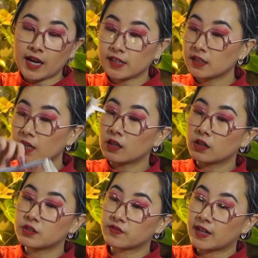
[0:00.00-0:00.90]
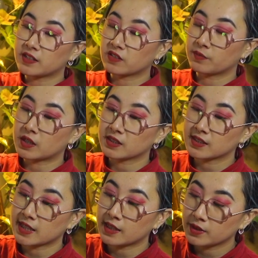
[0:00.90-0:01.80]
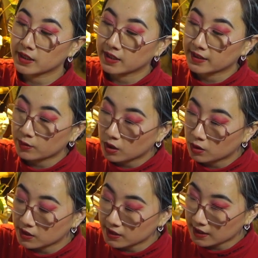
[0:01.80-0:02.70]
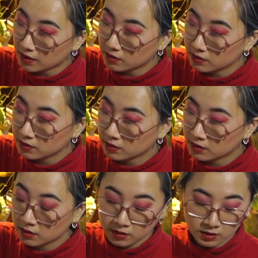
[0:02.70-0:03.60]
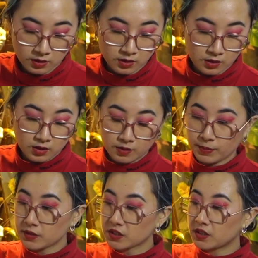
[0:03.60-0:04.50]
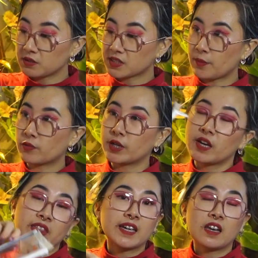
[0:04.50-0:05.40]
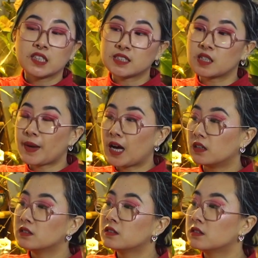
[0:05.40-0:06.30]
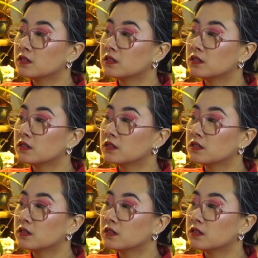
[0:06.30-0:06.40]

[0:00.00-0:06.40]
I added like loads of layers of masking tape thinking that will hold it down. That was good, it was temporary. I think it lasted about